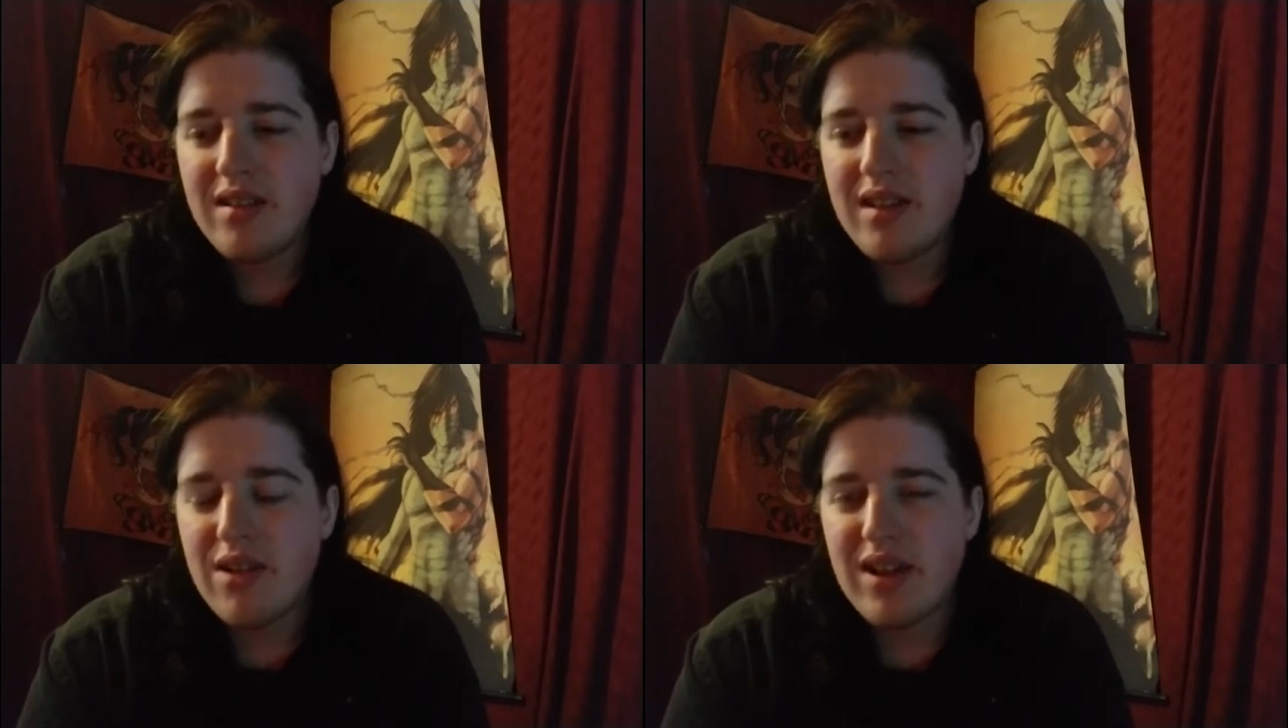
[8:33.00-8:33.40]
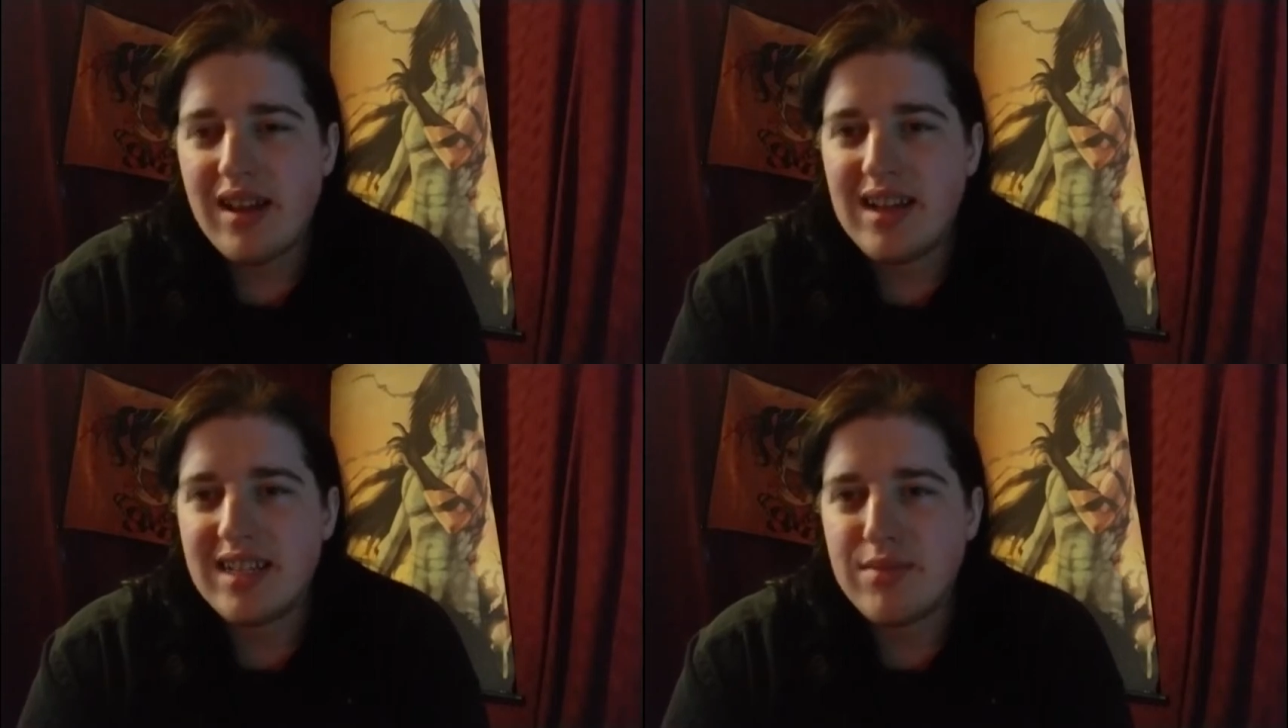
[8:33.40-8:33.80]
I
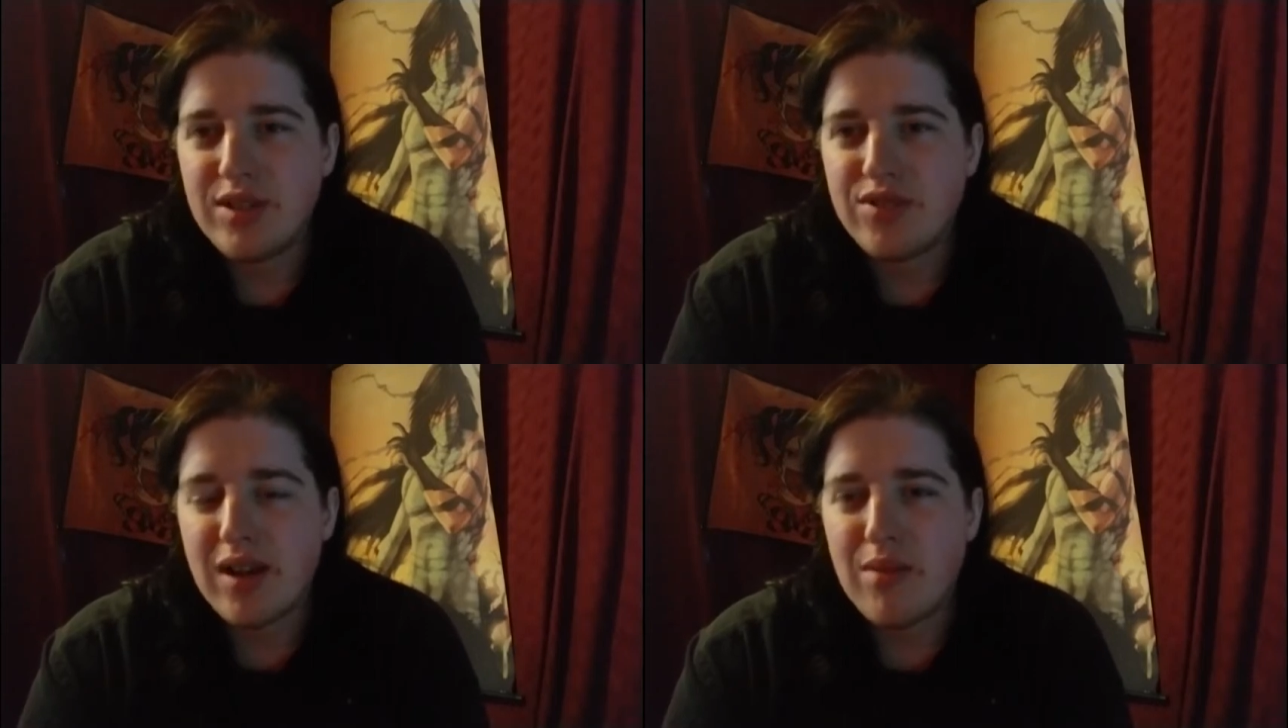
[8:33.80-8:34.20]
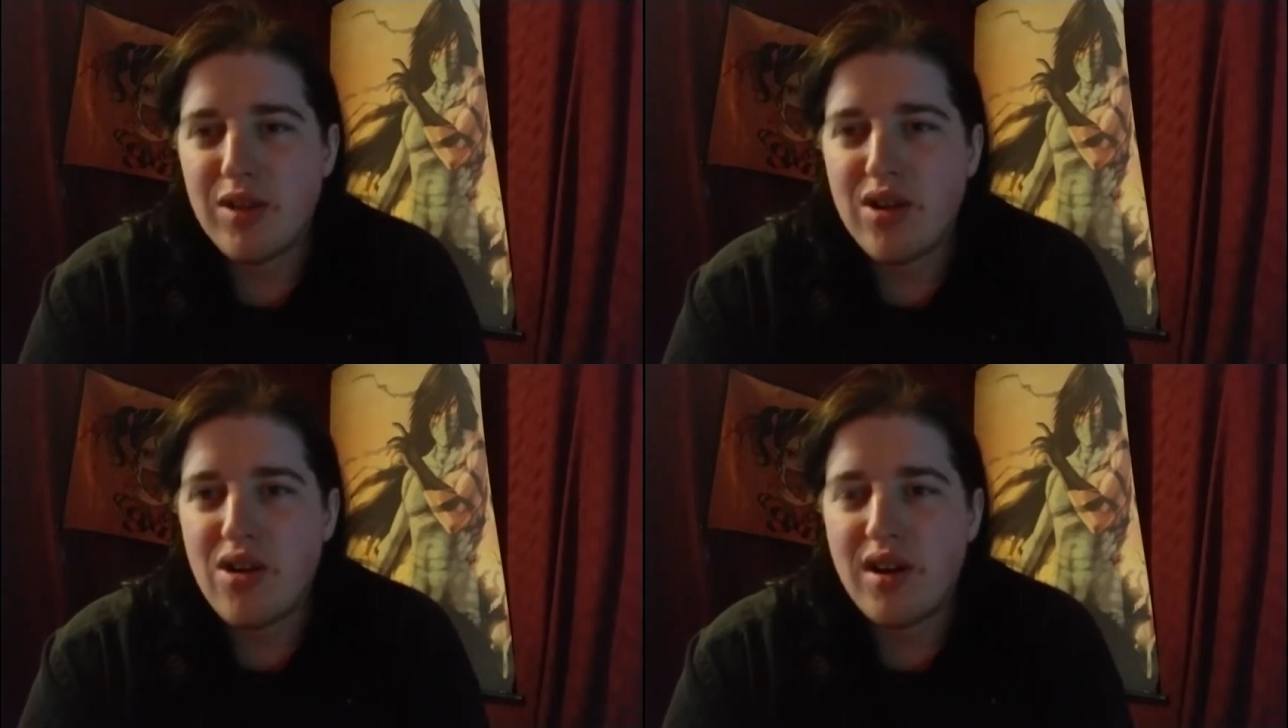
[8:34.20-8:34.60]
realize I'm just
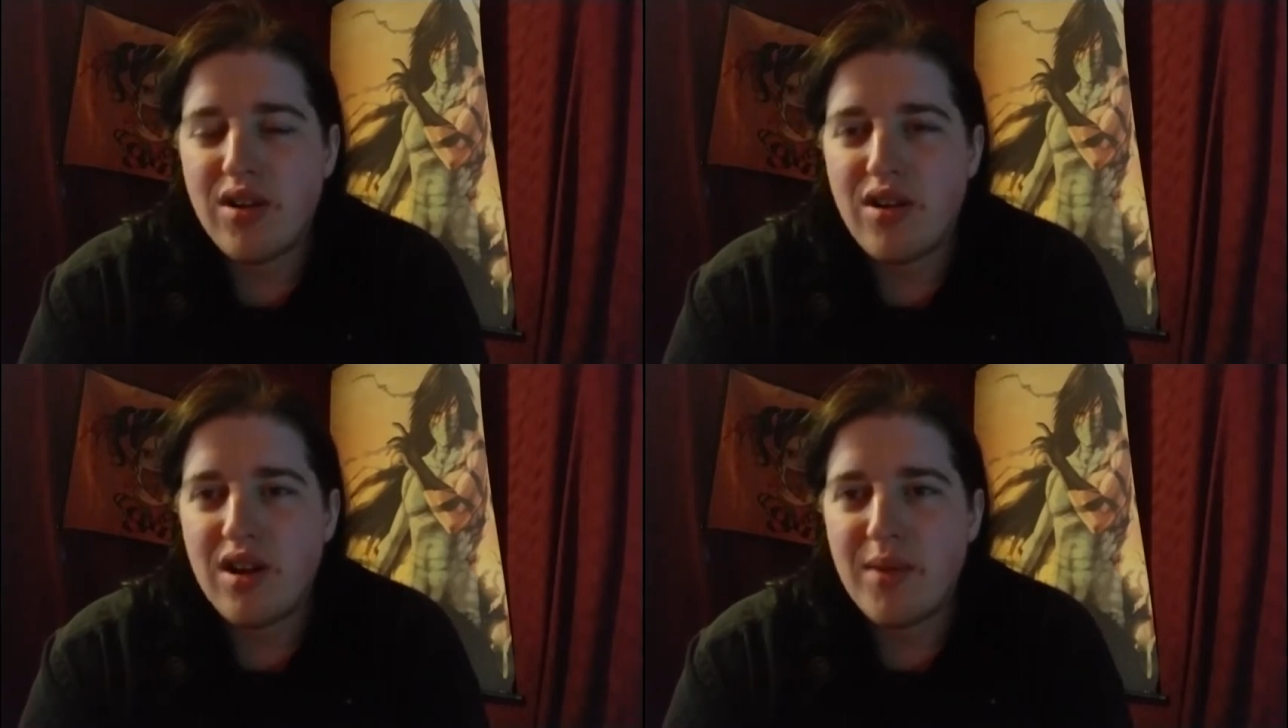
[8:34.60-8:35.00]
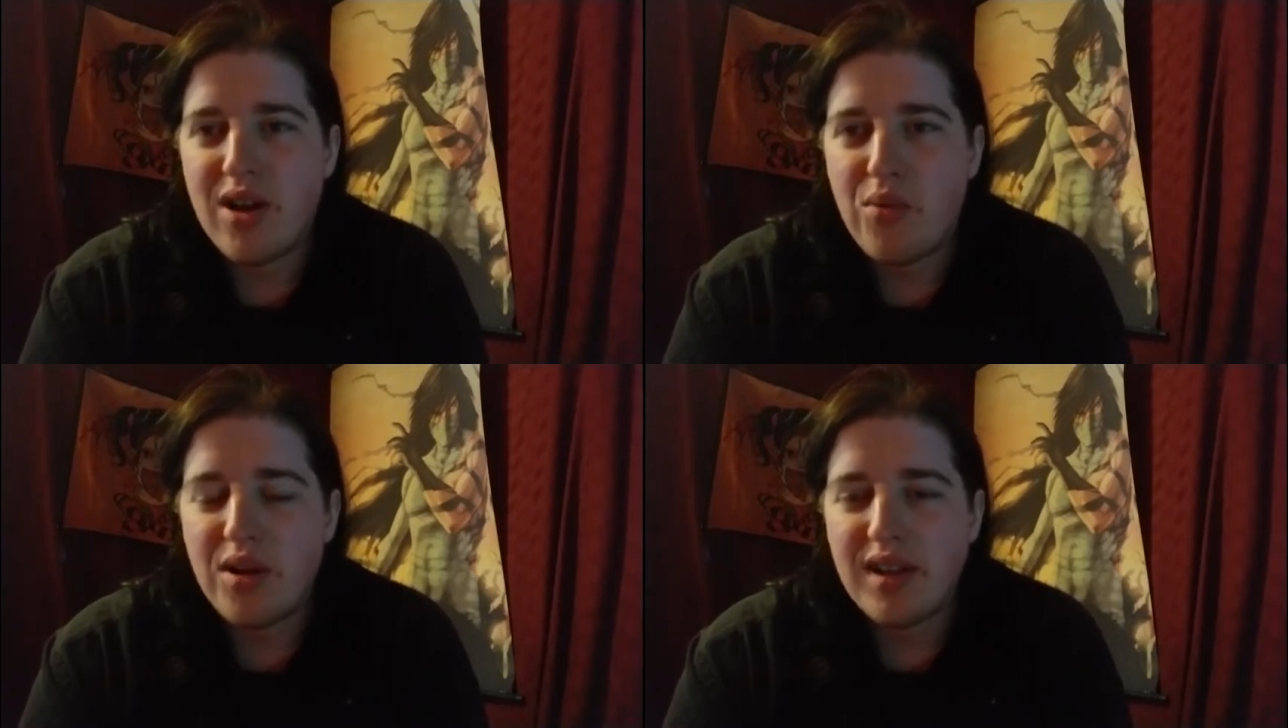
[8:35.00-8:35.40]
rambling on and on
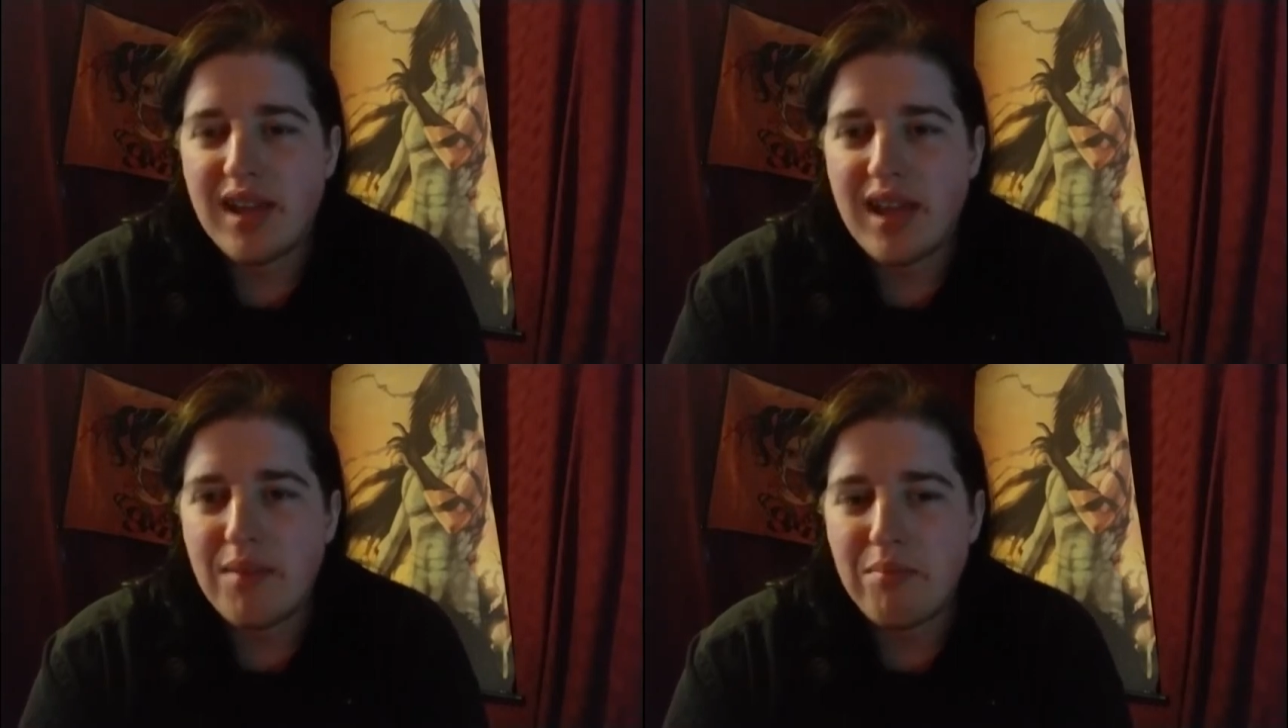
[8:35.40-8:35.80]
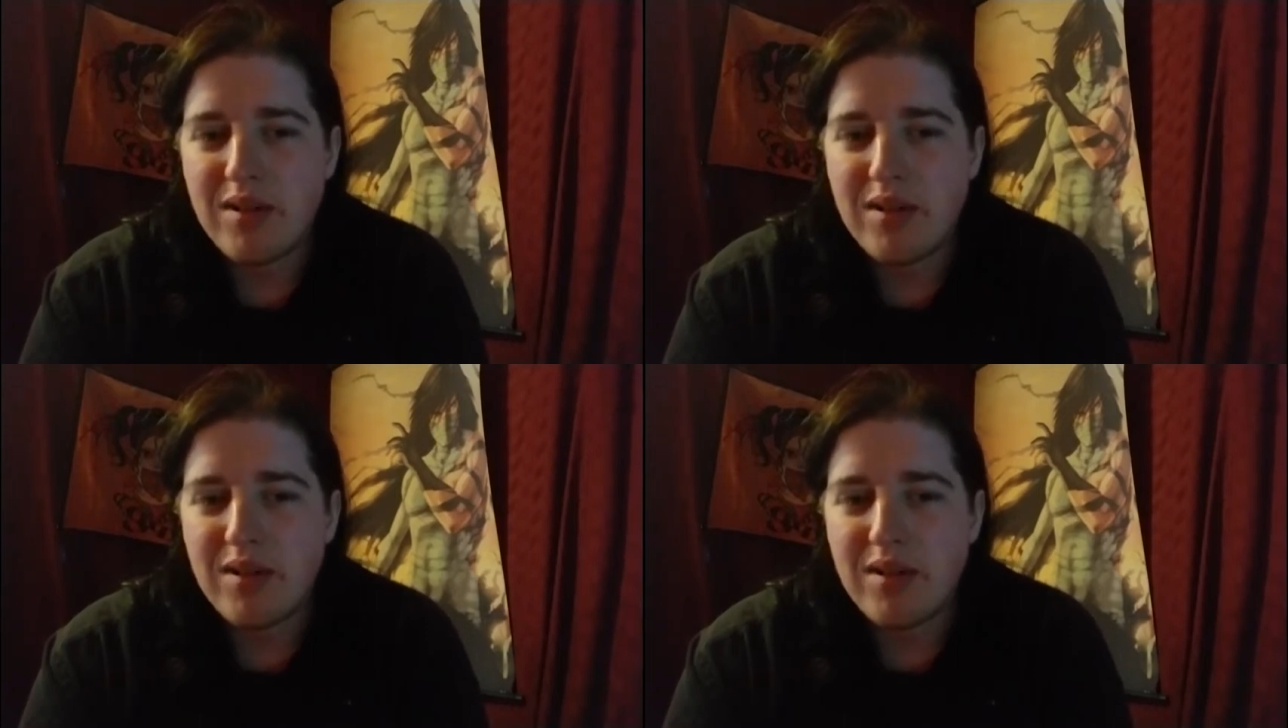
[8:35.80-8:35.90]
about one game,